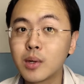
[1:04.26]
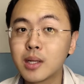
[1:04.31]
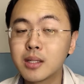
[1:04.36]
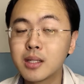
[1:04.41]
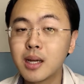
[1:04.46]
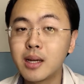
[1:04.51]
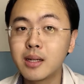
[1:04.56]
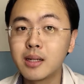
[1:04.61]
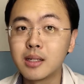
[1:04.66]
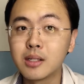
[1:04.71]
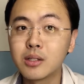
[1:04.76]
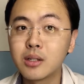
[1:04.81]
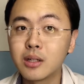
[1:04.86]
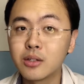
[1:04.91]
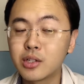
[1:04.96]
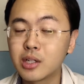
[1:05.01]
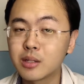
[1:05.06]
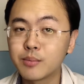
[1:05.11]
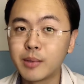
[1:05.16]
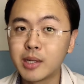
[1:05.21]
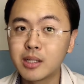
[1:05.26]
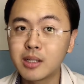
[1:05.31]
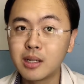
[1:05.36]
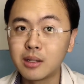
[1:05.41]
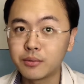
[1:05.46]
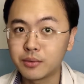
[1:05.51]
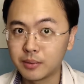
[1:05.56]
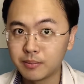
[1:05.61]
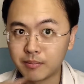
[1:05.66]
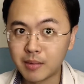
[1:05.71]
one-sided, it's not just
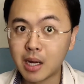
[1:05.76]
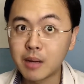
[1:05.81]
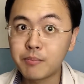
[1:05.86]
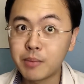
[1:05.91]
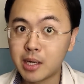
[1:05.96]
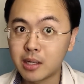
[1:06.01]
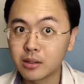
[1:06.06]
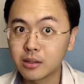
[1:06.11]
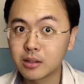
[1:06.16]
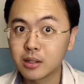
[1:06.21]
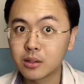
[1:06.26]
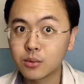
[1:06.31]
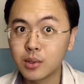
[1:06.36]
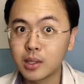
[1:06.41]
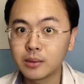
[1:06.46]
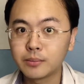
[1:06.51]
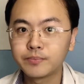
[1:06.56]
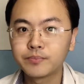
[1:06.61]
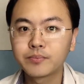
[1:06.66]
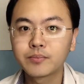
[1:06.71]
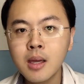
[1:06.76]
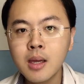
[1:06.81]
myself, my partners as well.